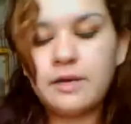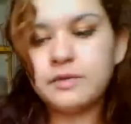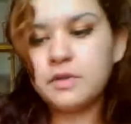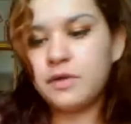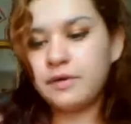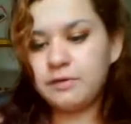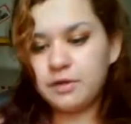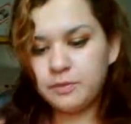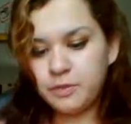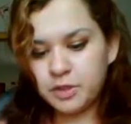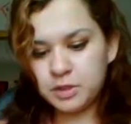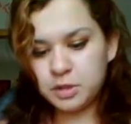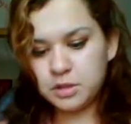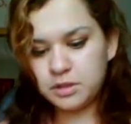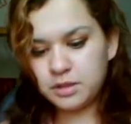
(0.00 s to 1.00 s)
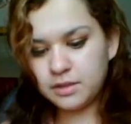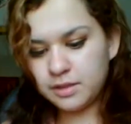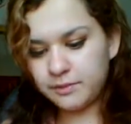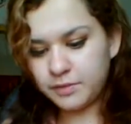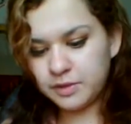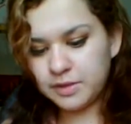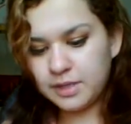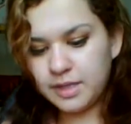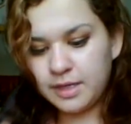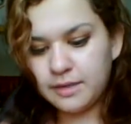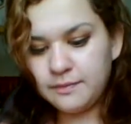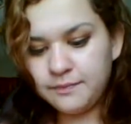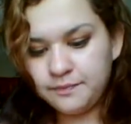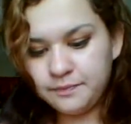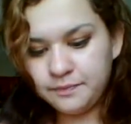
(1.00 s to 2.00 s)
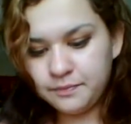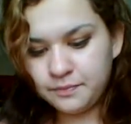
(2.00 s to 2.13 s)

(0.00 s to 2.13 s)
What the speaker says: Now, so I'm going to put the numbers again.